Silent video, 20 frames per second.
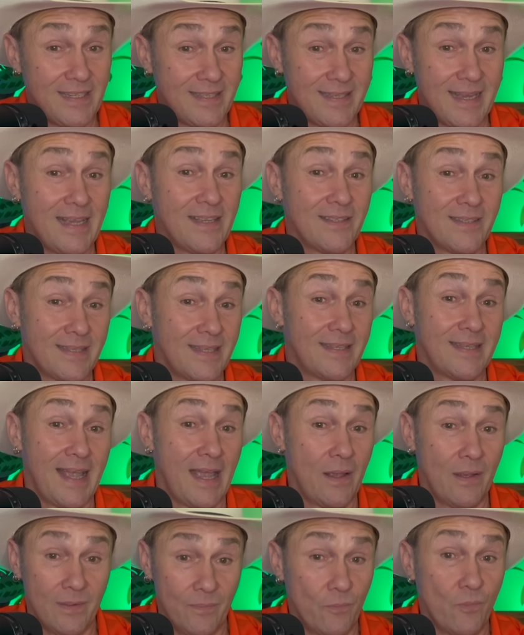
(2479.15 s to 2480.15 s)
sense that
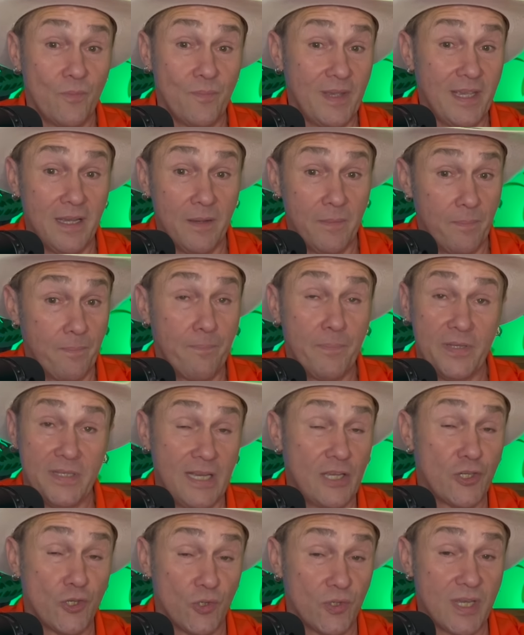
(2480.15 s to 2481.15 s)
that would be a potential